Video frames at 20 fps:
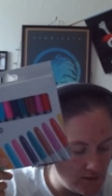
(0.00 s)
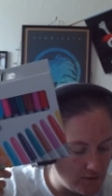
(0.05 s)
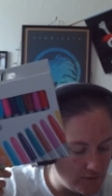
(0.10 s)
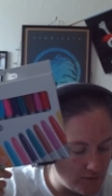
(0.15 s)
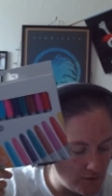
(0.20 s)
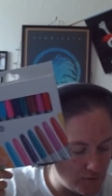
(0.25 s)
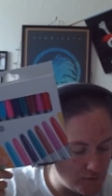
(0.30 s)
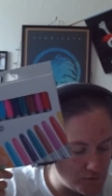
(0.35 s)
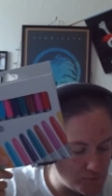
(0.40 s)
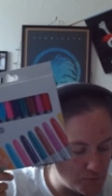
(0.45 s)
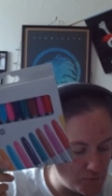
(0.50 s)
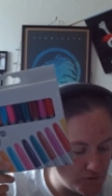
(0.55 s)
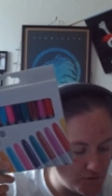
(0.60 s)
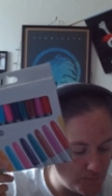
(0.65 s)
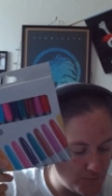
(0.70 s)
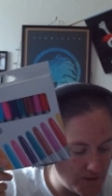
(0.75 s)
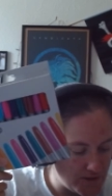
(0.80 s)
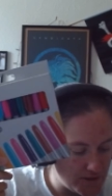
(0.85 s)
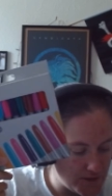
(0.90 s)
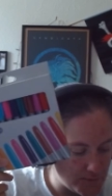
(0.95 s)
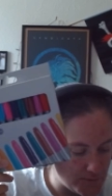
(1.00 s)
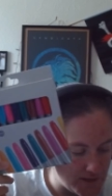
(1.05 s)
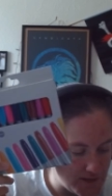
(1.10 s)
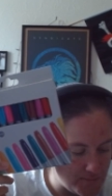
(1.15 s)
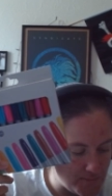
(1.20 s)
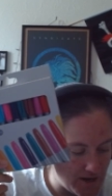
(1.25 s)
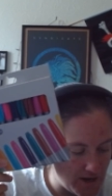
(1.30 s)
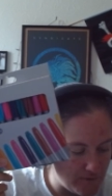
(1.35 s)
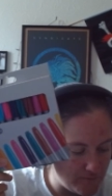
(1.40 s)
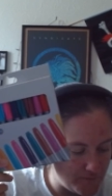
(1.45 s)
those would have been
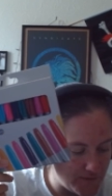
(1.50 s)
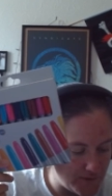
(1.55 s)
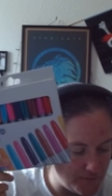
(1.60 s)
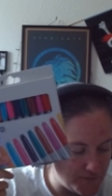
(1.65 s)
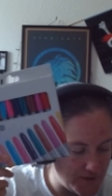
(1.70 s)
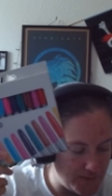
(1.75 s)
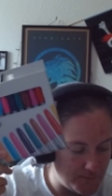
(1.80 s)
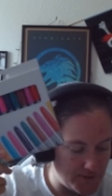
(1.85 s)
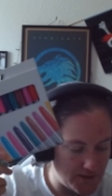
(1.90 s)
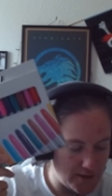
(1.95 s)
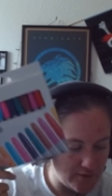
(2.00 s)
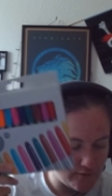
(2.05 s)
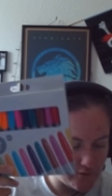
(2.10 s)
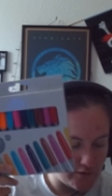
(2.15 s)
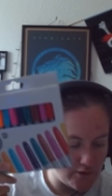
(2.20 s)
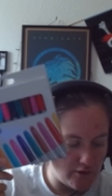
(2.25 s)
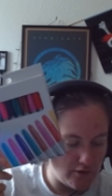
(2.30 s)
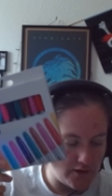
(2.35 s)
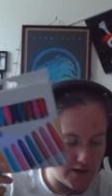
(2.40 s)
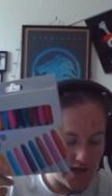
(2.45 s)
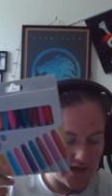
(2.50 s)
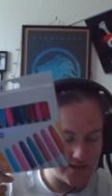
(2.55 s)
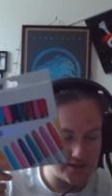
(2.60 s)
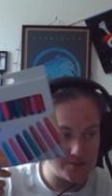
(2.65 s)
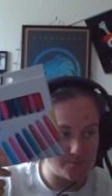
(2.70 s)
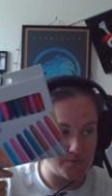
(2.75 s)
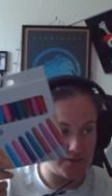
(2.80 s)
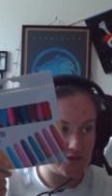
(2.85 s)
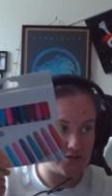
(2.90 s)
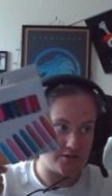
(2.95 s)
£3.50, but they were a lot less
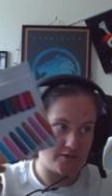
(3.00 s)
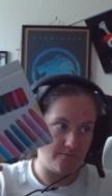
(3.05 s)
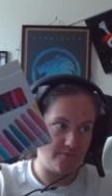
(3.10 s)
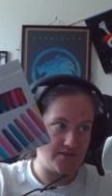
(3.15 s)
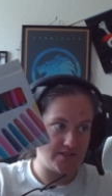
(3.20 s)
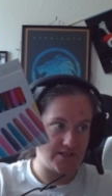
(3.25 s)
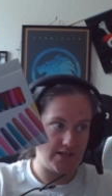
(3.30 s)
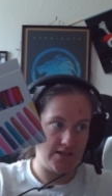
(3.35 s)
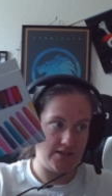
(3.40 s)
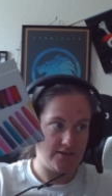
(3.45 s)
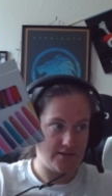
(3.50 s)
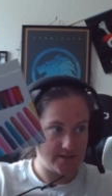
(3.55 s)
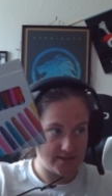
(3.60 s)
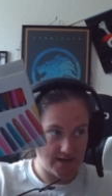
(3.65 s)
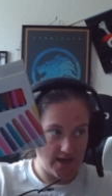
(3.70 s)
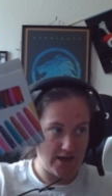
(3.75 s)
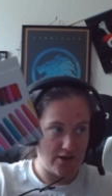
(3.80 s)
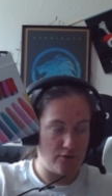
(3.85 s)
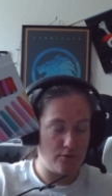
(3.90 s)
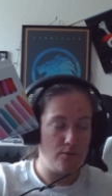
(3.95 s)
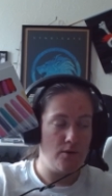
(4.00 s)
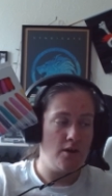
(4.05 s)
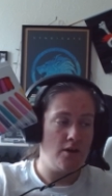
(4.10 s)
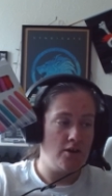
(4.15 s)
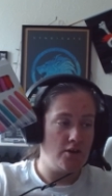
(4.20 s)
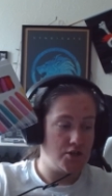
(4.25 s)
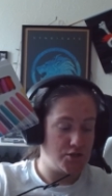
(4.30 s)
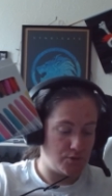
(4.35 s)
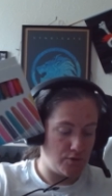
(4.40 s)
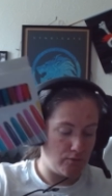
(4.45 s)
because obviously the sale.
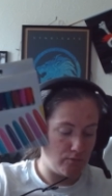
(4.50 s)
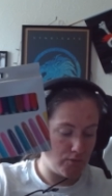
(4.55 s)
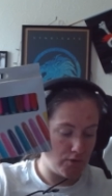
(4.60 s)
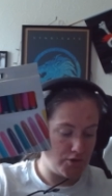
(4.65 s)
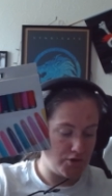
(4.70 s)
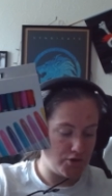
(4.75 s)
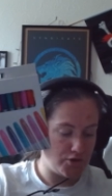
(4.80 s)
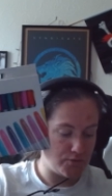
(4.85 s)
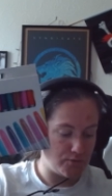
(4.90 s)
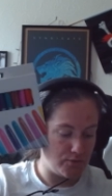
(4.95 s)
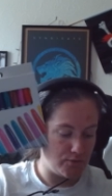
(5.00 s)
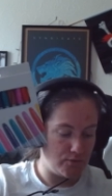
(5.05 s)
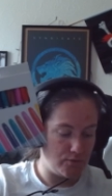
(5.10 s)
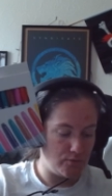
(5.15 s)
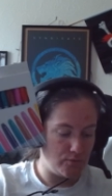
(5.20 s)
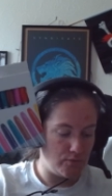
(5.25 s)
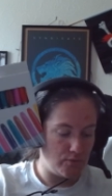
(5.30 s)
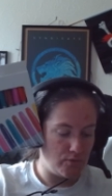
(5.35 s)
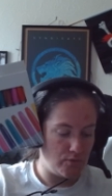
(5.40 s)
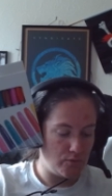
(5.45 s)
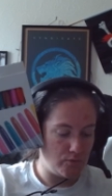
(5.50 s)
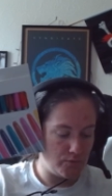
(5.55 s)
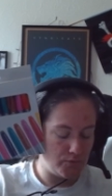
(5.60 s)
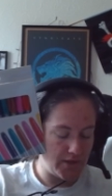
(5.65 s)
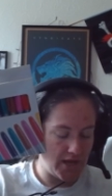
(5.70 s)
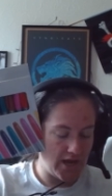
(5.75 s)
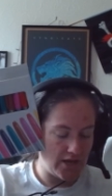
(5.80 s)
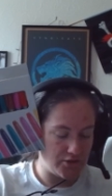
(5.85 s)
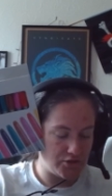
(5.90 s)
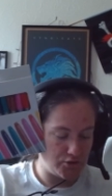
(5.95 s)
So I'll run you through all
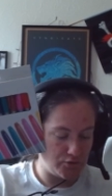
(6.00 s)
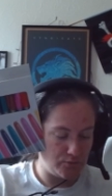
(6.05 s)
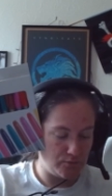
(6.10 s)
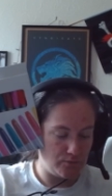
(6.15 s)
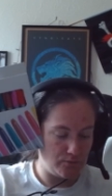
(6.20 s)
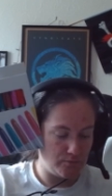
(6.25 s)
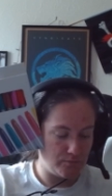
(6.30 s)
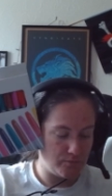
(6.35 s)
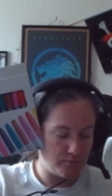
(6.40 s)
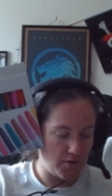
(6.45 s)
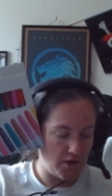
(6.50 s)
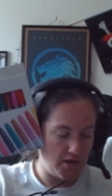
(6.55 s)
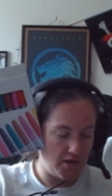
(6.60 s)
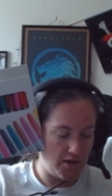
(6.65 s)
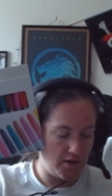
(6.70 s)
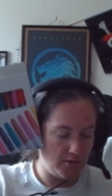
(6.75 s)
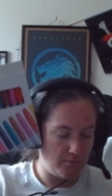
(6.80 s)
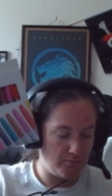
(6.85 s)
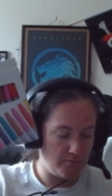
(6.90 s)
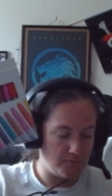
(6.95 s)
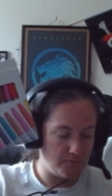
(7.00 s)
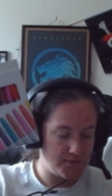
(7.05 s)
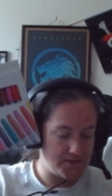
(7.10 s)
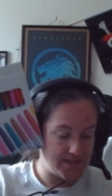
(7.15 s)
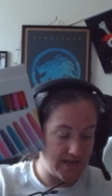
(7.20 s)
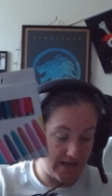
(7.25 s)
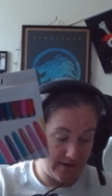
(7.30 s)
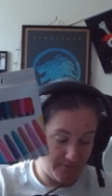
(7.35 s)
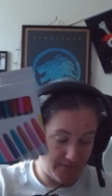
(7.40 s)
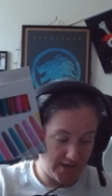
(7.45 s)
the actual um,
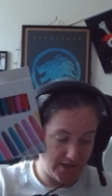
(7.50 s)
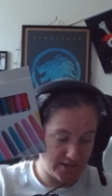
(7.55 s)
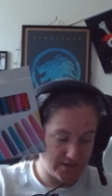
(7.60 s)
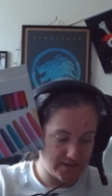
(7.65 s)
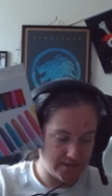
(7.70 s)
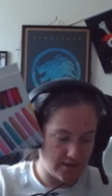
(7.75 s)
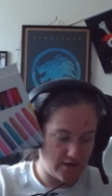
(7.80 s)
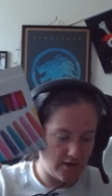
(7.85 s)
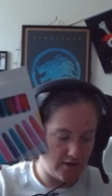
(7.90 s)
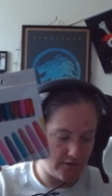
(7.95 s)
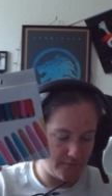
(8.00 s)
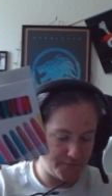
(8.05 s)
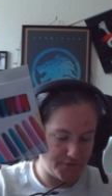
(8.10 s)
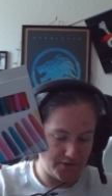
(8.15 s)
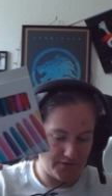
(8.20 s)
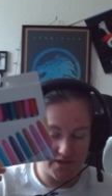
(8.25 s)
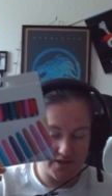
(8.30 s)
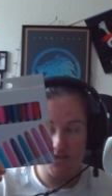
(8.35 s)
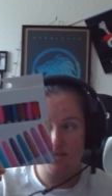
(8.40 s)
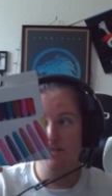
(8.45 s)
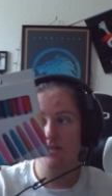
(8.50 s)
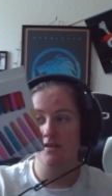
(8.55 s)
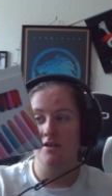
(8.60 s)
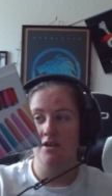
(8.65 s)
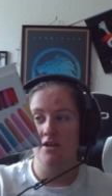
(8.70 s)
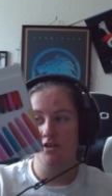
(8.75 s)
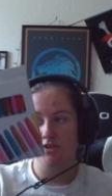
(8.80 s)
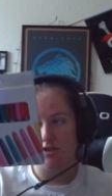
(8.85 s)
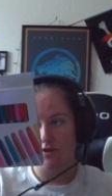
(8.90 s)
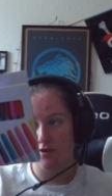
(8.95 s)
savings after this.
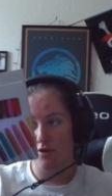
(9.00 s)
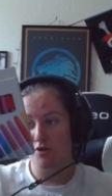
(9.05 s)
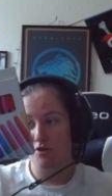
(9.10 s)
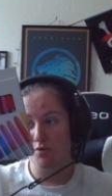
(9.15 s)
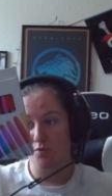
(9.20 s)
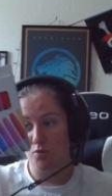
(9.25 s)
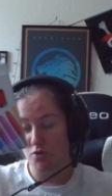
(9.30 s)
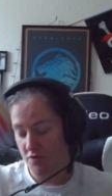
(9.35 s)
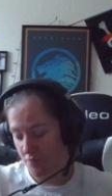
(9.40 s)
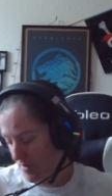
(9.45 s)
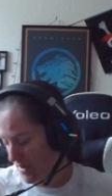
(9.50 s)
So those would have